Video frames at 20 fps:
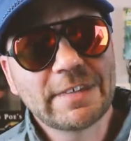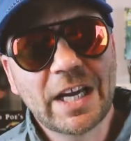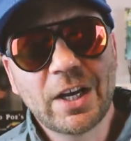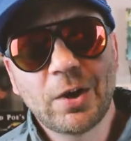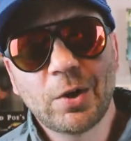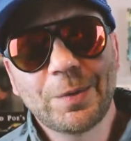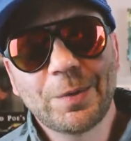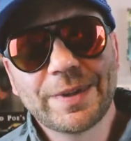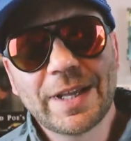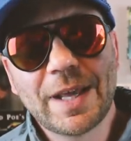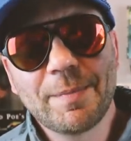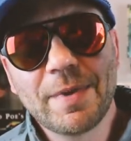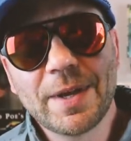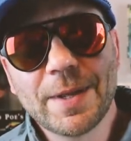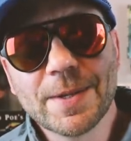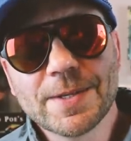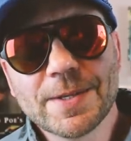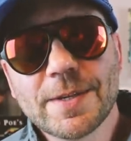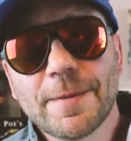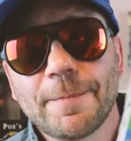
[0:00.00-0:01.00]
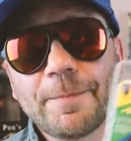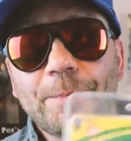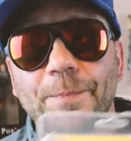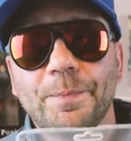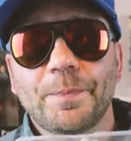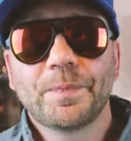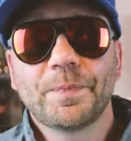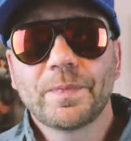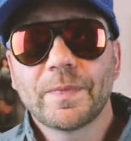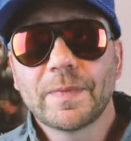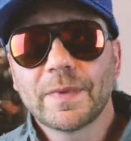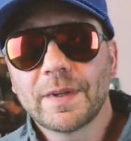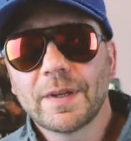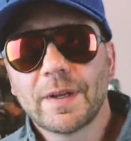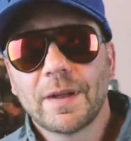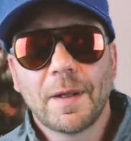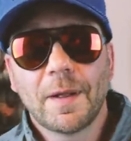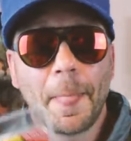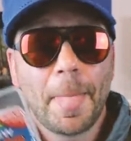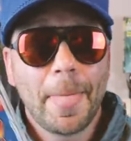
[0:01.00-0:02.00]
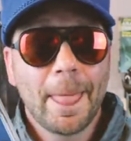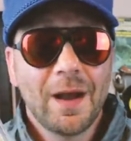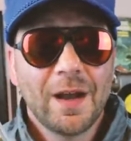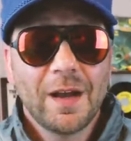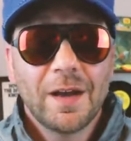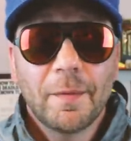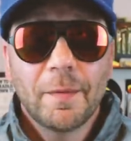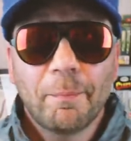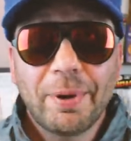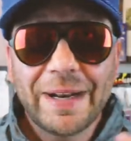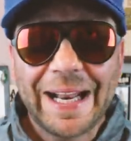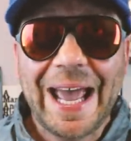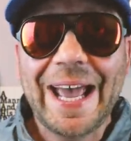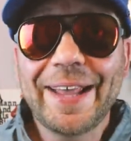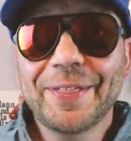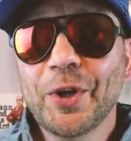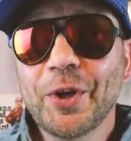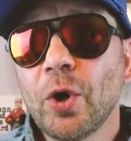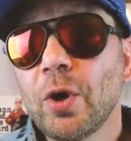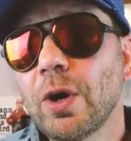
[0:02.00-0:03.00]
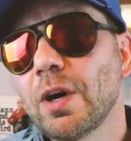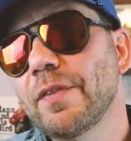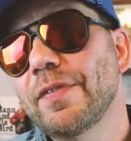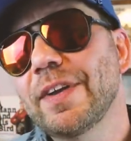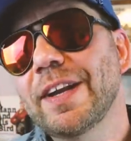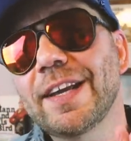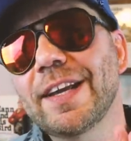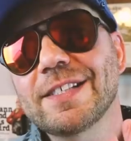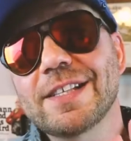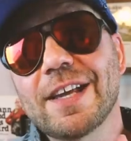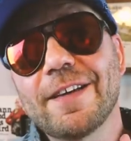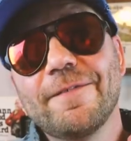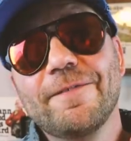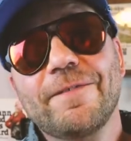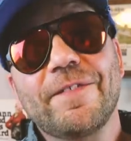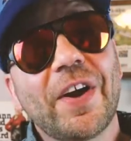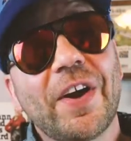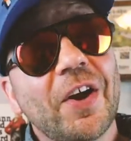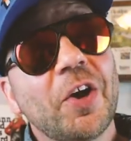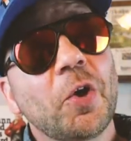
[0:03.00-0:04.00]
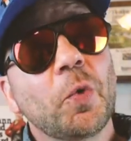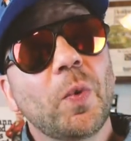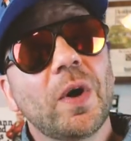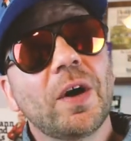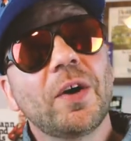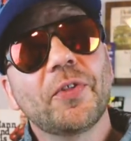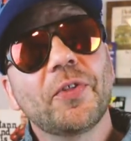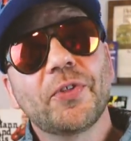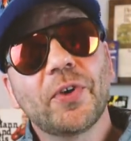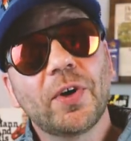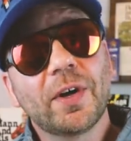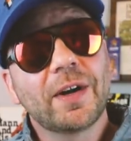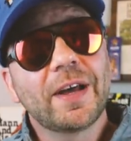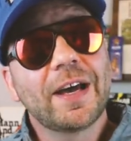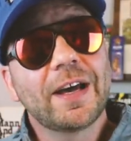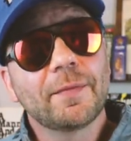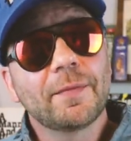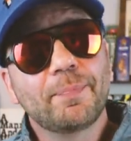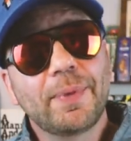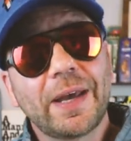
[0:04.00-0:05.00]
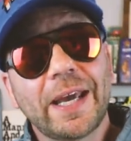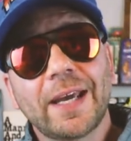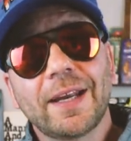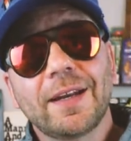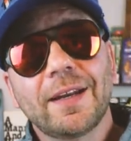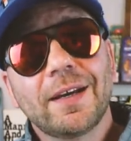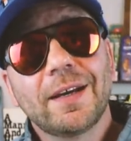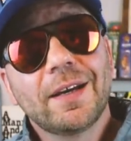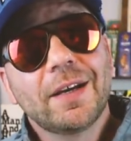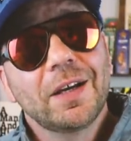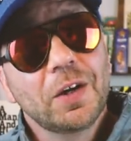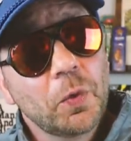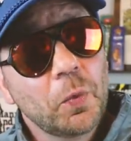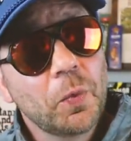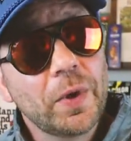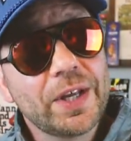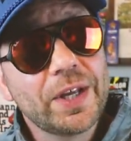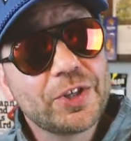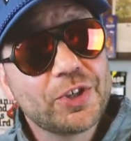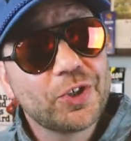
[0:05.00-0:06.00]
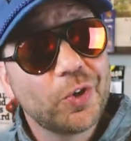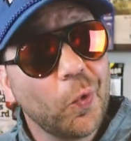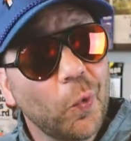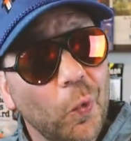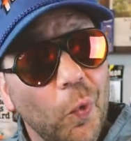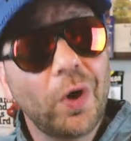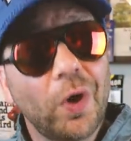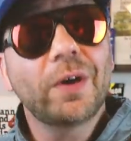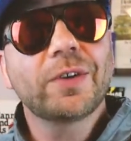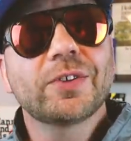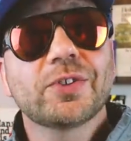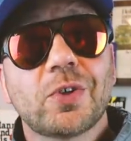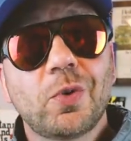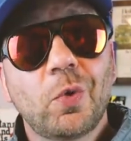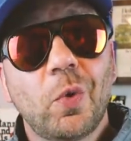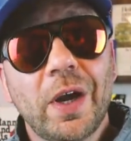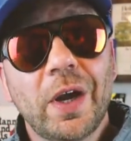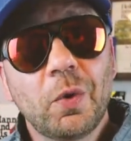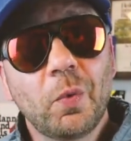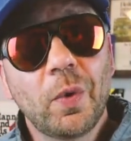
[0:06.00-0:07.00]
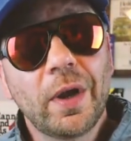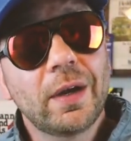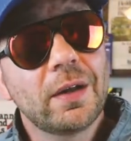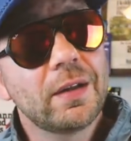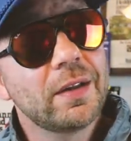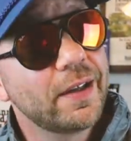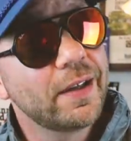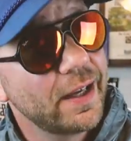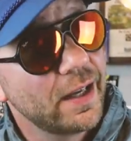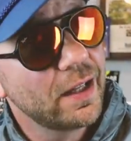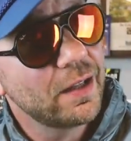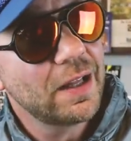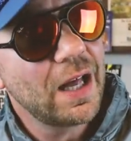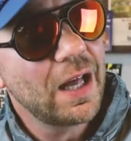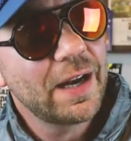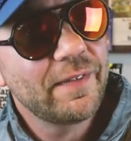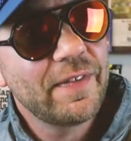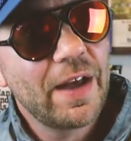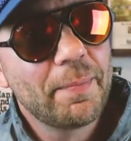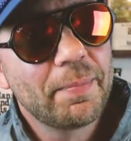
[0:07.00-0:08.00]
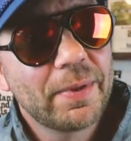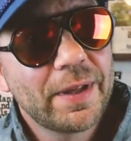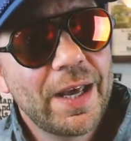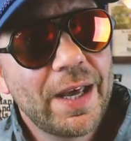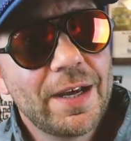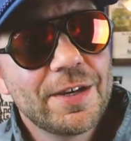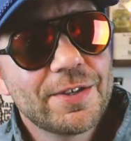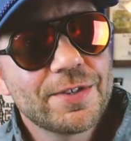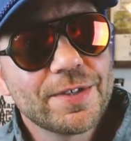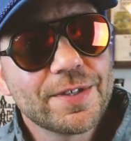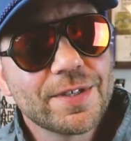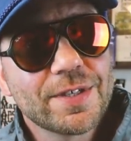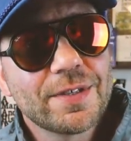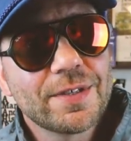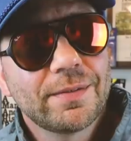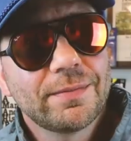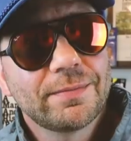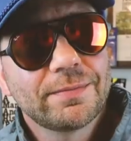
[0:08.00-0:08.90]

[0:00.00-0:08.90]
I don't know what that means. But at the heart of it is a very well thought out bait, which works quite well in a lot of applications.